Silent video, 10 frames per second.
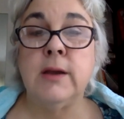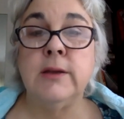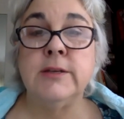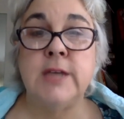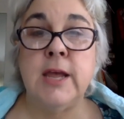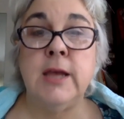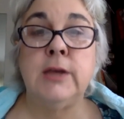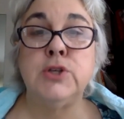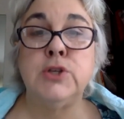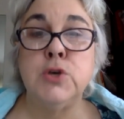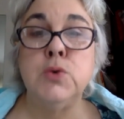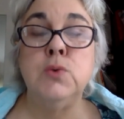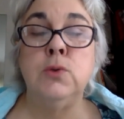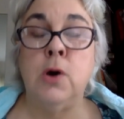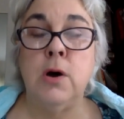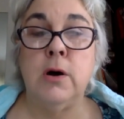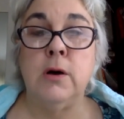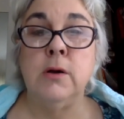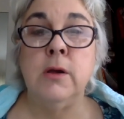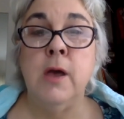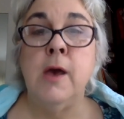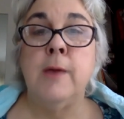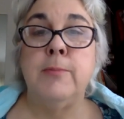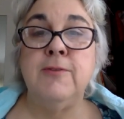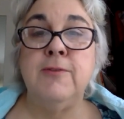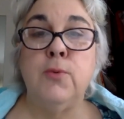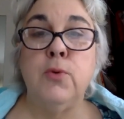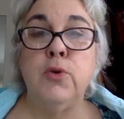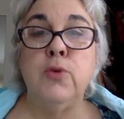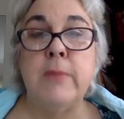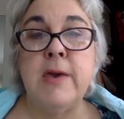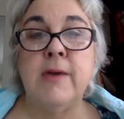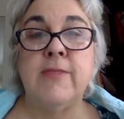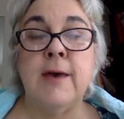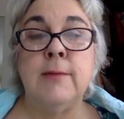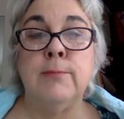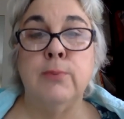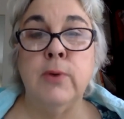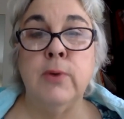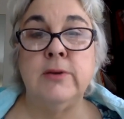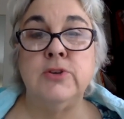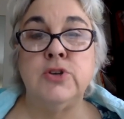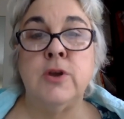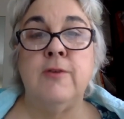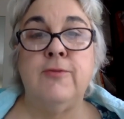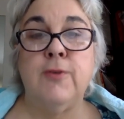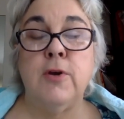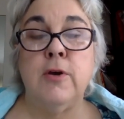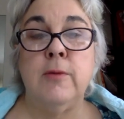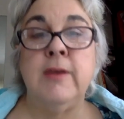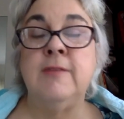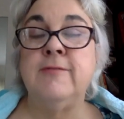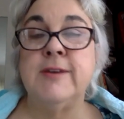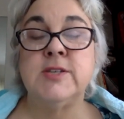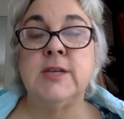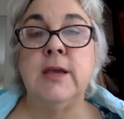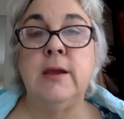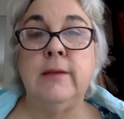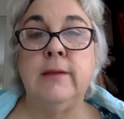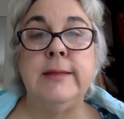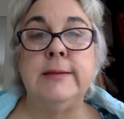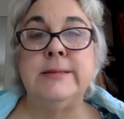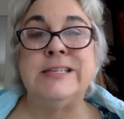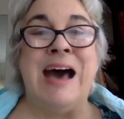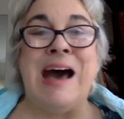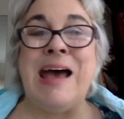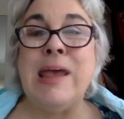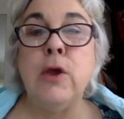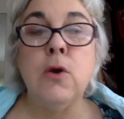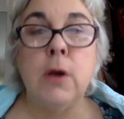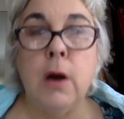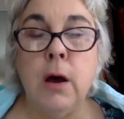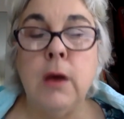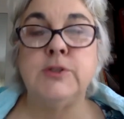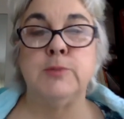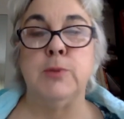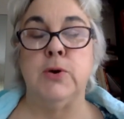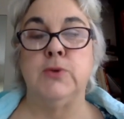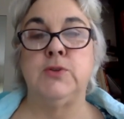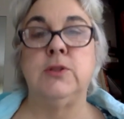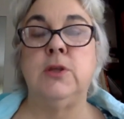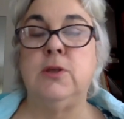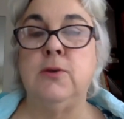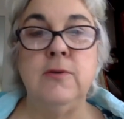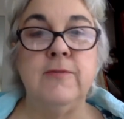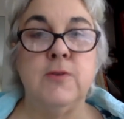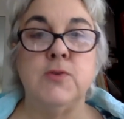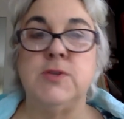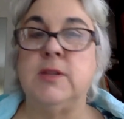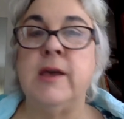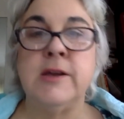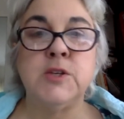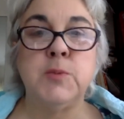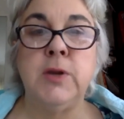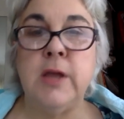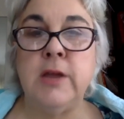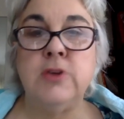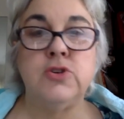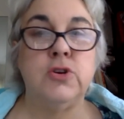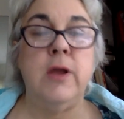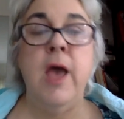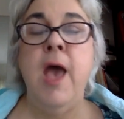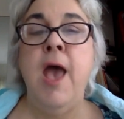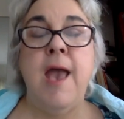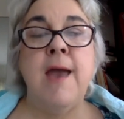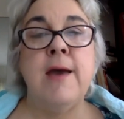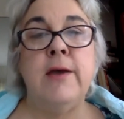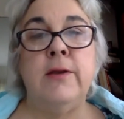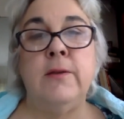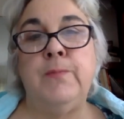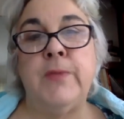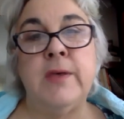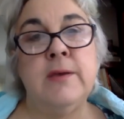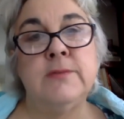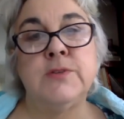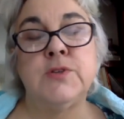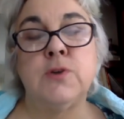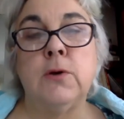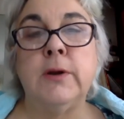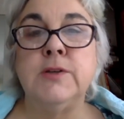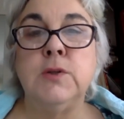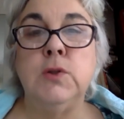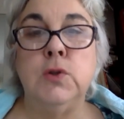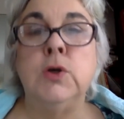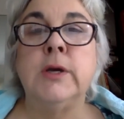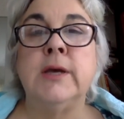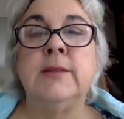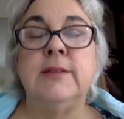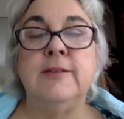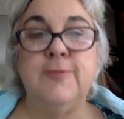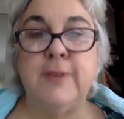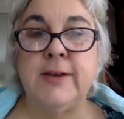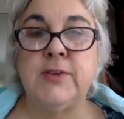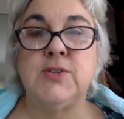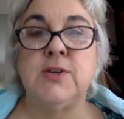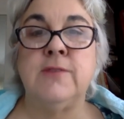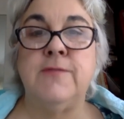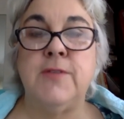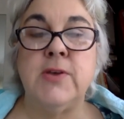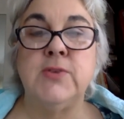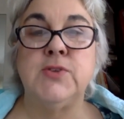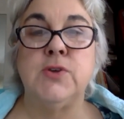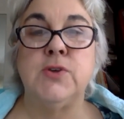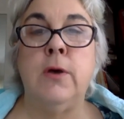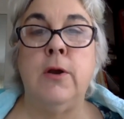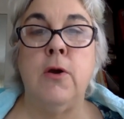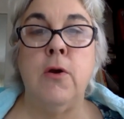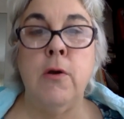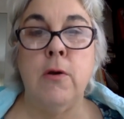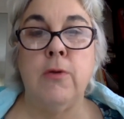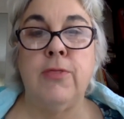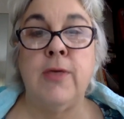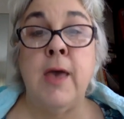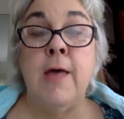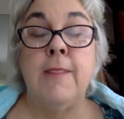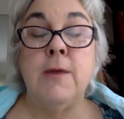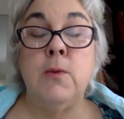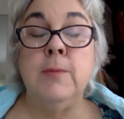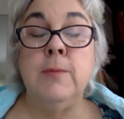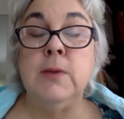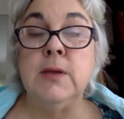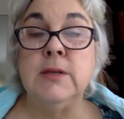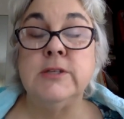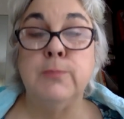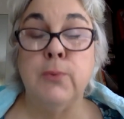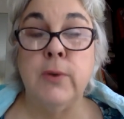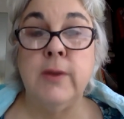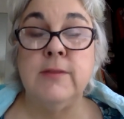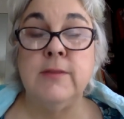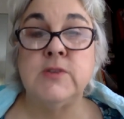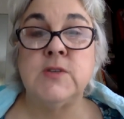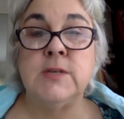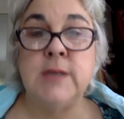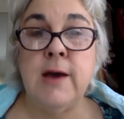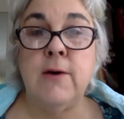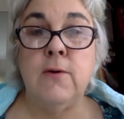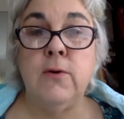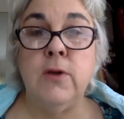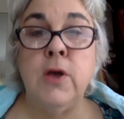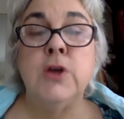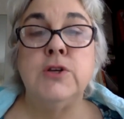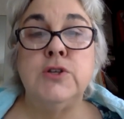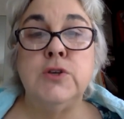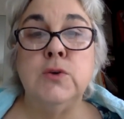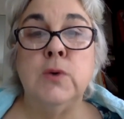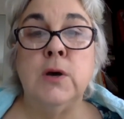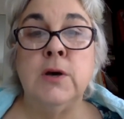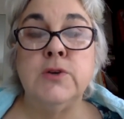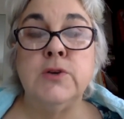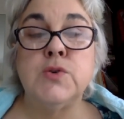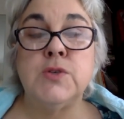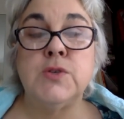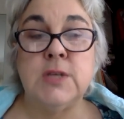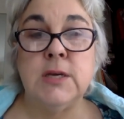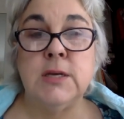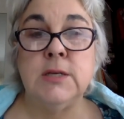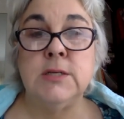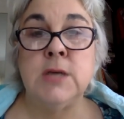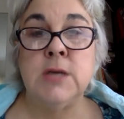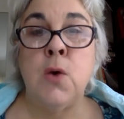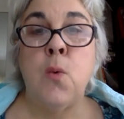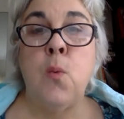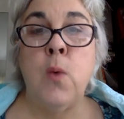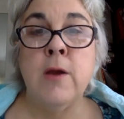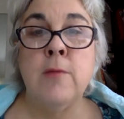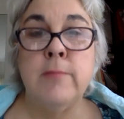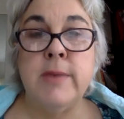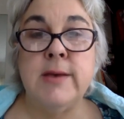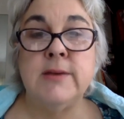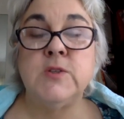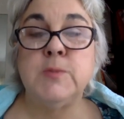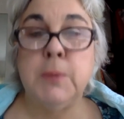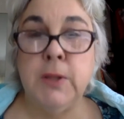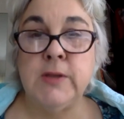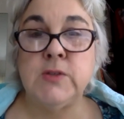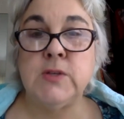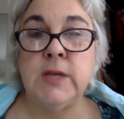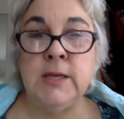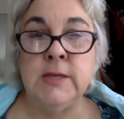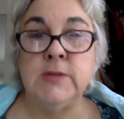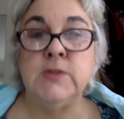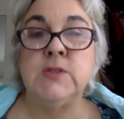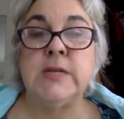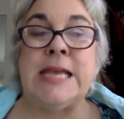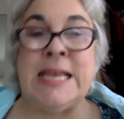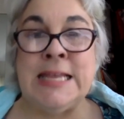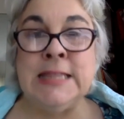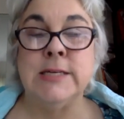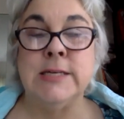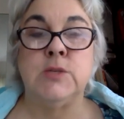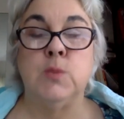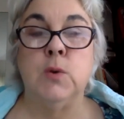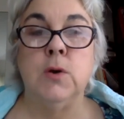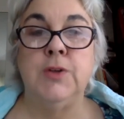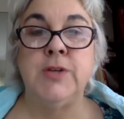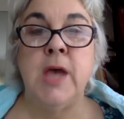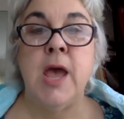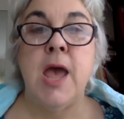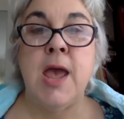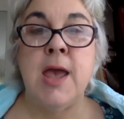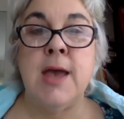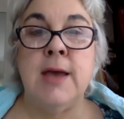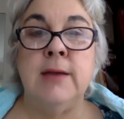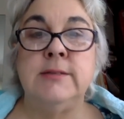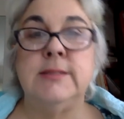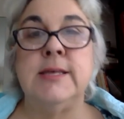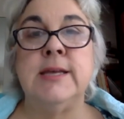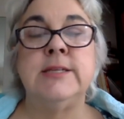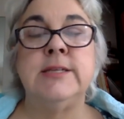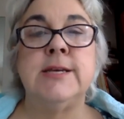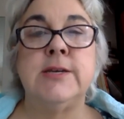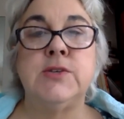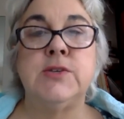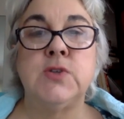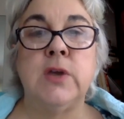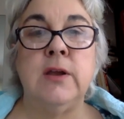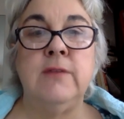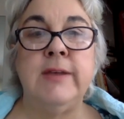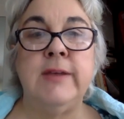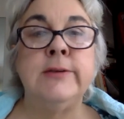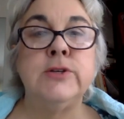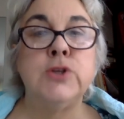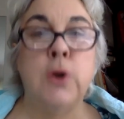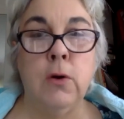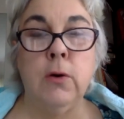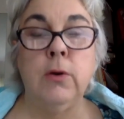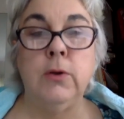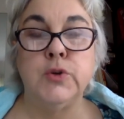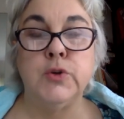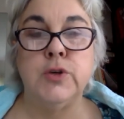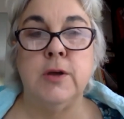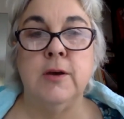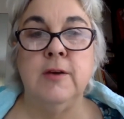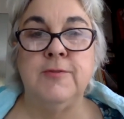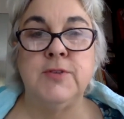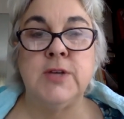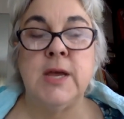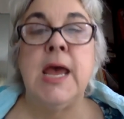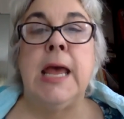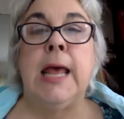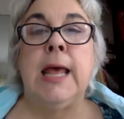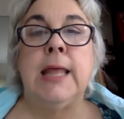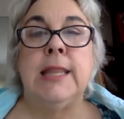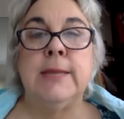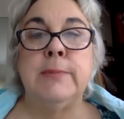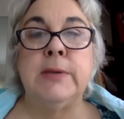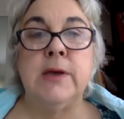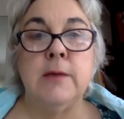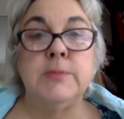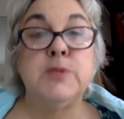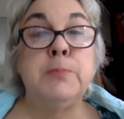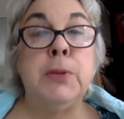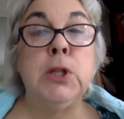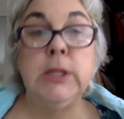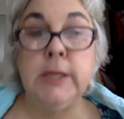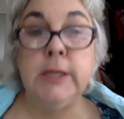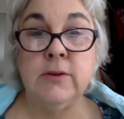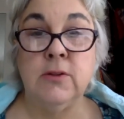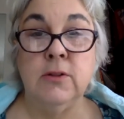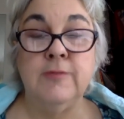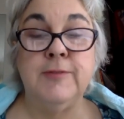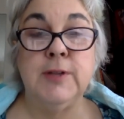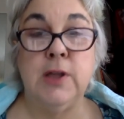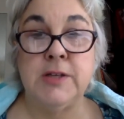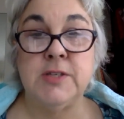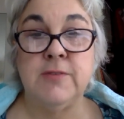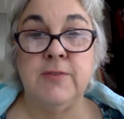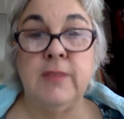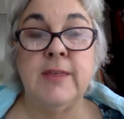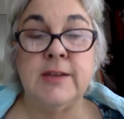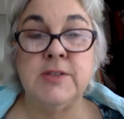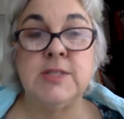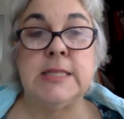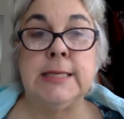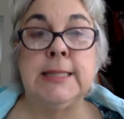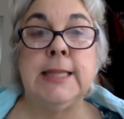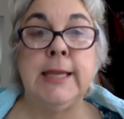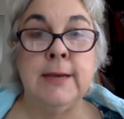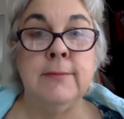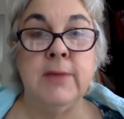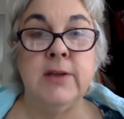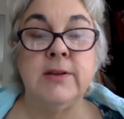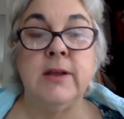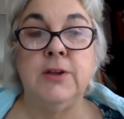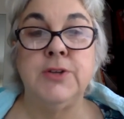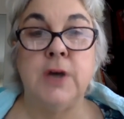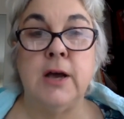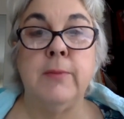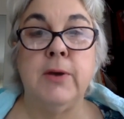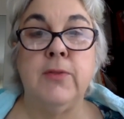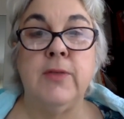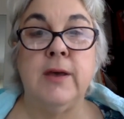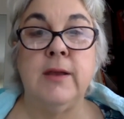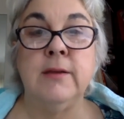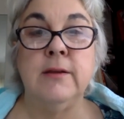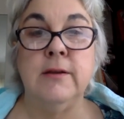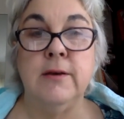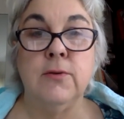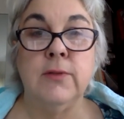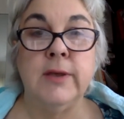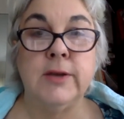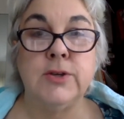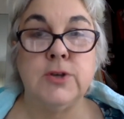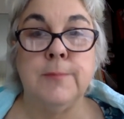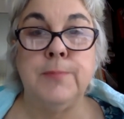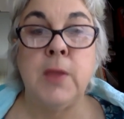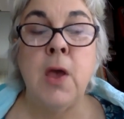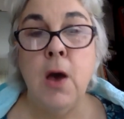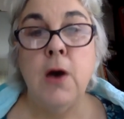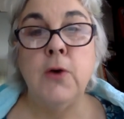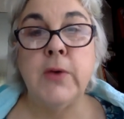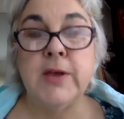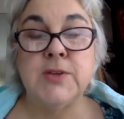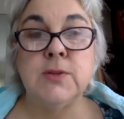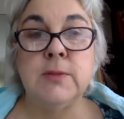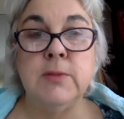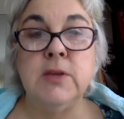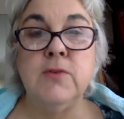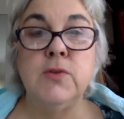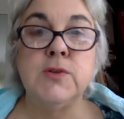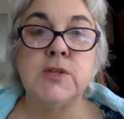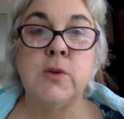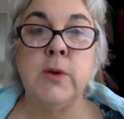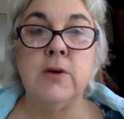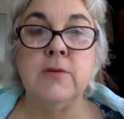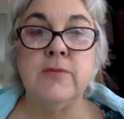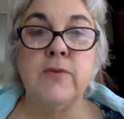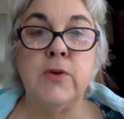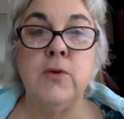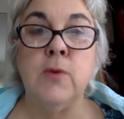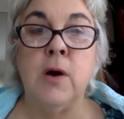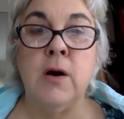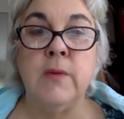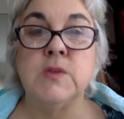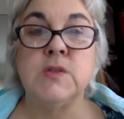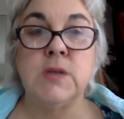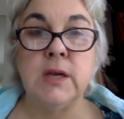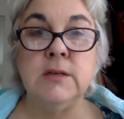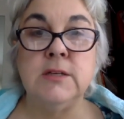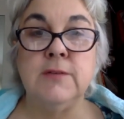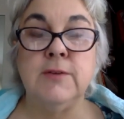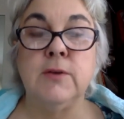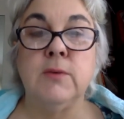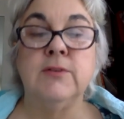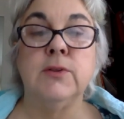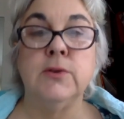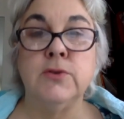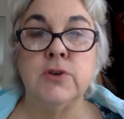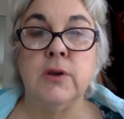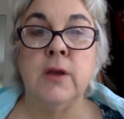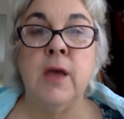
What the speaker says: going to take too long before you make that bridge from investigating the entire cosmos and the universe and the explanation, and then starting to look at the effects of things on Earth, that we begin to bring this down to understand where man's place is in this world. And then it takes this kind of internal shift that becomes political philosophy. That's the Enlightenment, and I'll talk about that in another lecture. Okay, so let me give you this quick overview on the scientific revolution.